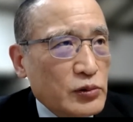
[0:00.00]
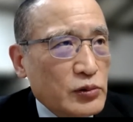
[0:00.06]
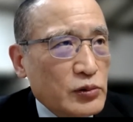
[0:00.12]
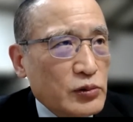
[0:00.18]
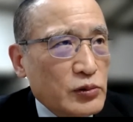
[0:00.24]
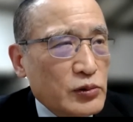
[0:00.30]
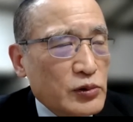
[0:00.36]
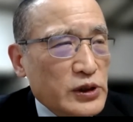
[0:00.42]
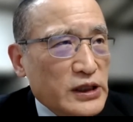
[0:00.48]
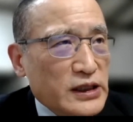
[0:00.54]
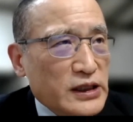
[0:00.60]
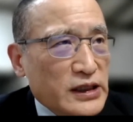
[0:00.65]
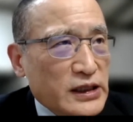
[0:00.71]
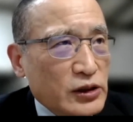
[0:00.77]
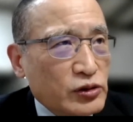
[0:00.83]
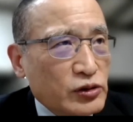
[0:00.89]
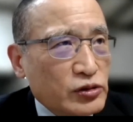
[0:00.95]
we
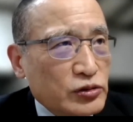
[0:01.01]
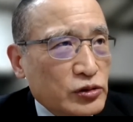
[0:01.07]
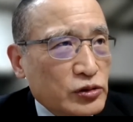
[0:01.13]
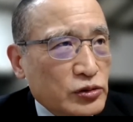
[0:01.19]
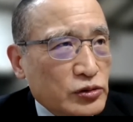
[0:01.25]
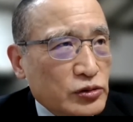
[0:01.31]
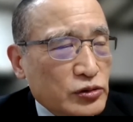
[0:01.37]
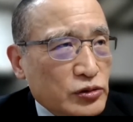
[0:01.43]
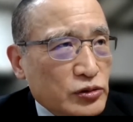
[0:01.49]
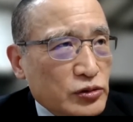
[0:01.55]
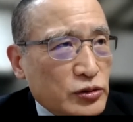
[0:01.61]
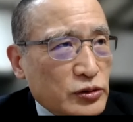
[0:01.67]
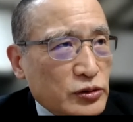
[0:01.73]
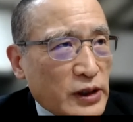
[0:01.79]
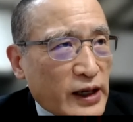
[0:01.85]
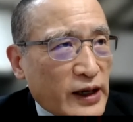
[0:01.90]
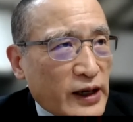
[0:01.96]
need to
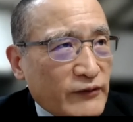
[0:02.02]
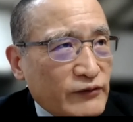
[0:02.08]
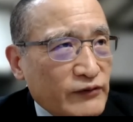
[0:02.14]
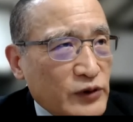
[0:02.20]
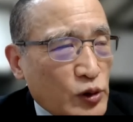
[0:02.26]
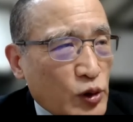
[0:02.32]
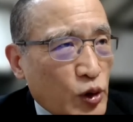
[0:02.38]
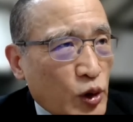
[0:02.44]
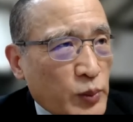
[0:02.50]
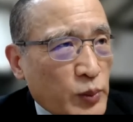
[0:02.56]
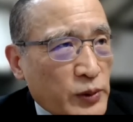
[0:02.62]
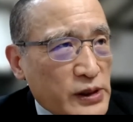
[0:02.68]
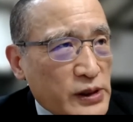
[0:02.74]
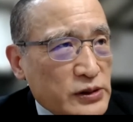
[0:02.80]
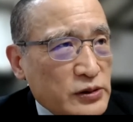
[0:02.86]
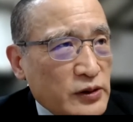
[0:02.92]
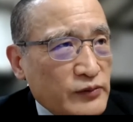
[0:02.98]
have the
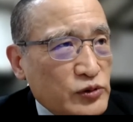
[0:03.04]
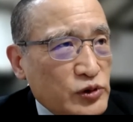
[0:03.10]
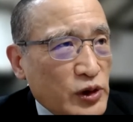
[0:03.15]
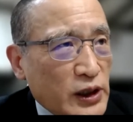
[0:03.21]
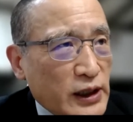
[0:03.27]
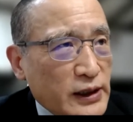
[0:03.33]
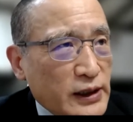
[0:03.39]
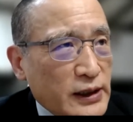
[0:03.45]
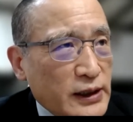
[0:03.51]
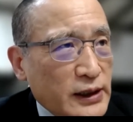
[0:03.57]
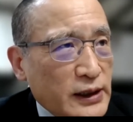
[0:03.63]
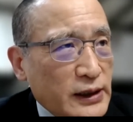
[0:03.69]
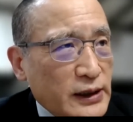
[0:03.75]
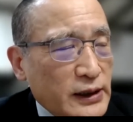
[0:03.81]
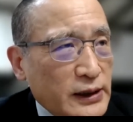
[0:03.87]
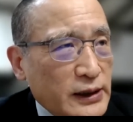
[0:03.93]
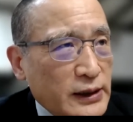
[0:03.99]
cooperation of China
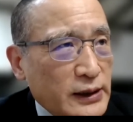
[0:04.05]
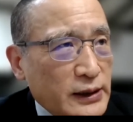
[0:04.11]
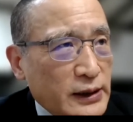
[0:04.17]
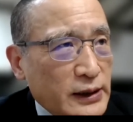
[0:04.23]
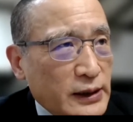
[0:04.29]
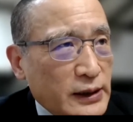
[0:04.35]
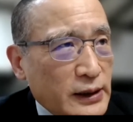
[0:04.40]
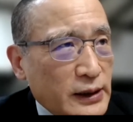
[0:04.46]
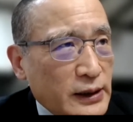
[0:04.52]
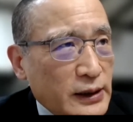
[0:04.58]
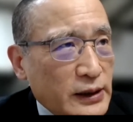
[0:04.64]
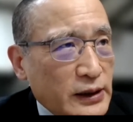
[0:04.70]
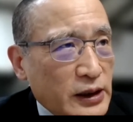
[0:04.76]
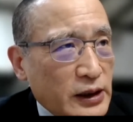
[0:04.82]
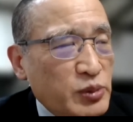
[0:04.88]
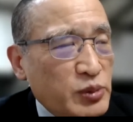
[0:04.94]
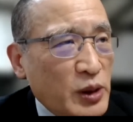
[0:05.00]
in, in
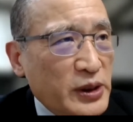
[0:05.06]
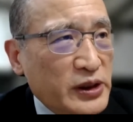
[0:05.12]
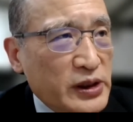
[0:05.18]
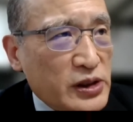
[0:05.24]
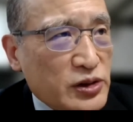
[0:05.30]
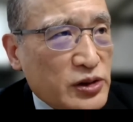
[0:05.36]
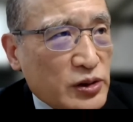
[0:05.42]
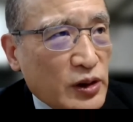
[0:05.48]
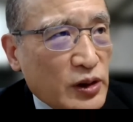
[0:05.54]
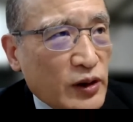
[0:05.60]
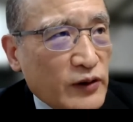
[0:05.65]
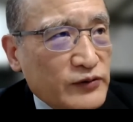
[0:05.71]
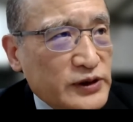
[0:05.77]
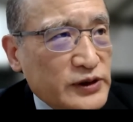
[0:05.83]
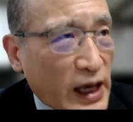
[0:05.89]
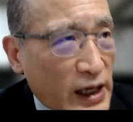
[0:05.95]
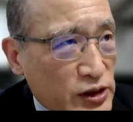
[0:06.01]
the implementation of
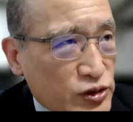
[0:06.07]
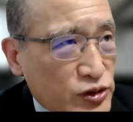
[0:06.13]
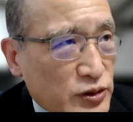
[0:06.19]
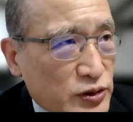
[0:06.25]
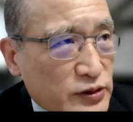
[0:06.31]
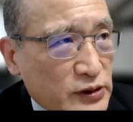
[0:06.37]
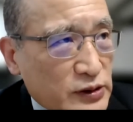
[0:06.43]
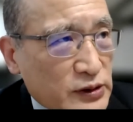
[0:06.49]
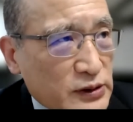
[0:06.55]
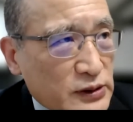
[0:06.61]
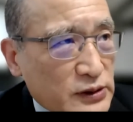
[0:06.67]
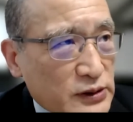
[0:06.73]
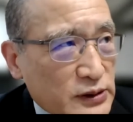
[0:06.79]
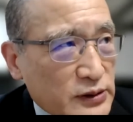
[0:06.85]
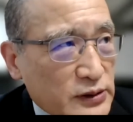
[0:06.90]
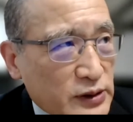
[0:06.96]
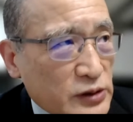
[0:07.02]
sanctions.
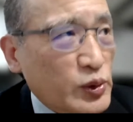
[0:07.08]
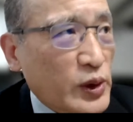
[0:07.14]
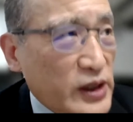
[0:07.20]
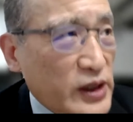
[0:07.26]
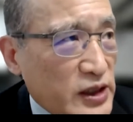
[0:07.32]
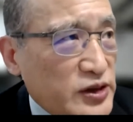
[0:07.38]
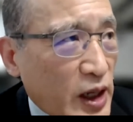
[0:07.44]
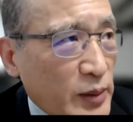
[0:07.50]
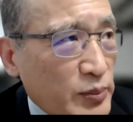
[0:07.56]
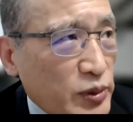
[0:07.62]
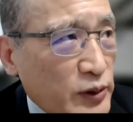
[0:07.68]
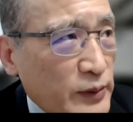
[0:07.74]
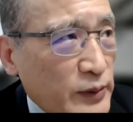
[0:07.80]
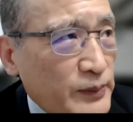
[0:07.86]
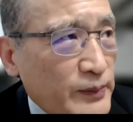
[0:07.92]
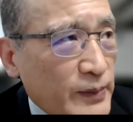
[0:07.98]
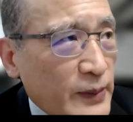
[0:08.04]
That's one
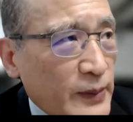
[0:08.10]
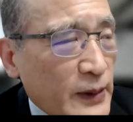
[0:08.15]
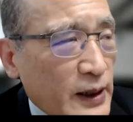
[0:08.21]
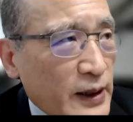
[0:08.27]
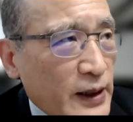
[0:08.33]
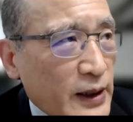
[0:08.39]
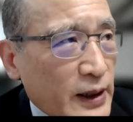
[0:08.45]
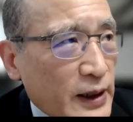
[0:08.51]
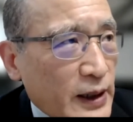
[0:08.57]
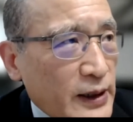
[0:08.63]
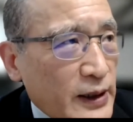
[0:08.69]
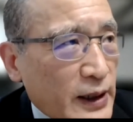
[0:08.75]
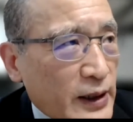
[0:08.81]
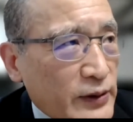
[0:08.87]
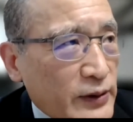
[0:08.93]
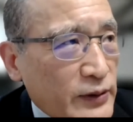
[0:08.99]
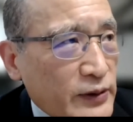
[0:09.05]
example. And
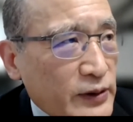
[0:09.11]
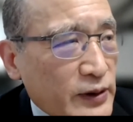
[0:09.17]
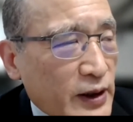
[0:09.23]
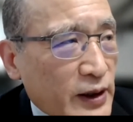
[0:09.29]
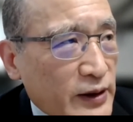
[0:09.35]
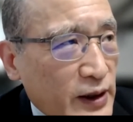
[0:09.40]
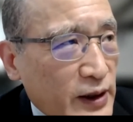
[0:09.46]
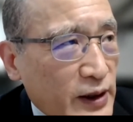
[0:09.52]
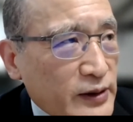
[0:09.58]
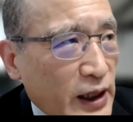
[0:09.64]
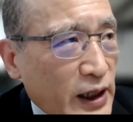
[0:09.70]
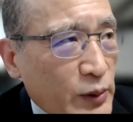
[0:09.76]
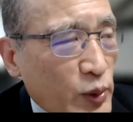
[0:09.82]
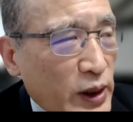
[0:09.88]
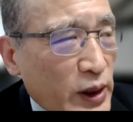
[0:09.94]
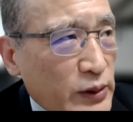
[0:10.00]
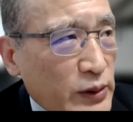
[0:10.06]
at, at that
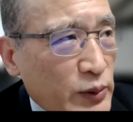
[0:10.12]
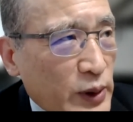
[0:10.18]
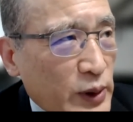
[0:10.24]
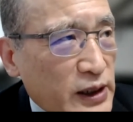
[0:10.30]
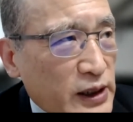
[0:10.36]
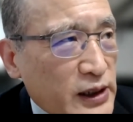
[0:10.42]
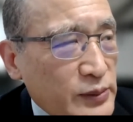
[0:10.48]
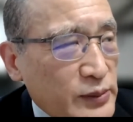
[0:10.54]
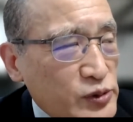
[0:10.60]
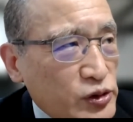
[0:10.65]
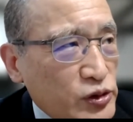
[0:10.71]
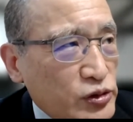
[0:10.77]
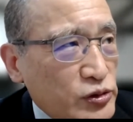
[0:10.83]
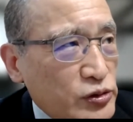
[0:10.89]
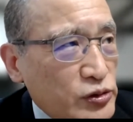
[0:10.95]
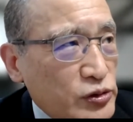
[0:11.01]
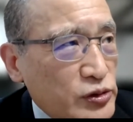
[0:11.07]
time, when, when it comes
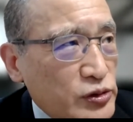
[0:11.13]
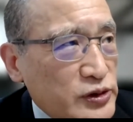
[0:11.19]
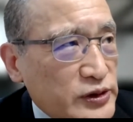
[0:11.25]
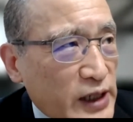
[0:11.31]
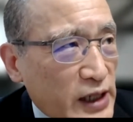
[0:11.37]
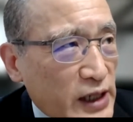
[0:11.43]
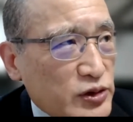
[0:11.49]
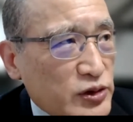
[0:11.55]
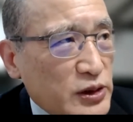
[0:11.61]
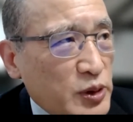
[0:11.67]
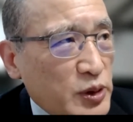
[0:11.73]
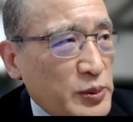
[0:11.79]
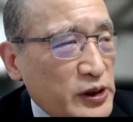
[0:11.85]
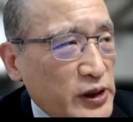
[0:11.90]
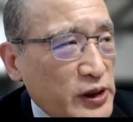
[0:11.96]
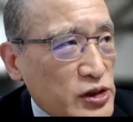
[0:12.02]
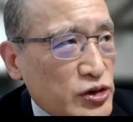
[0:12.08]
to sanction
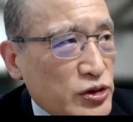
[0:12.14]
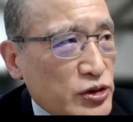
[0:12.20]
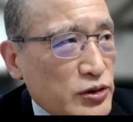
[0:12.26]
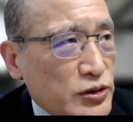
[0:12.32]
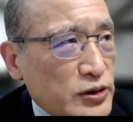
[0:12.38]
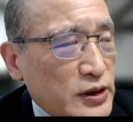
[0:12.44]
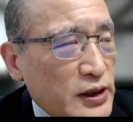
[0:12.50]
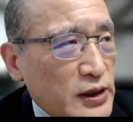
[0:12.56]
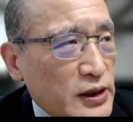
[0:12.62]
implementation,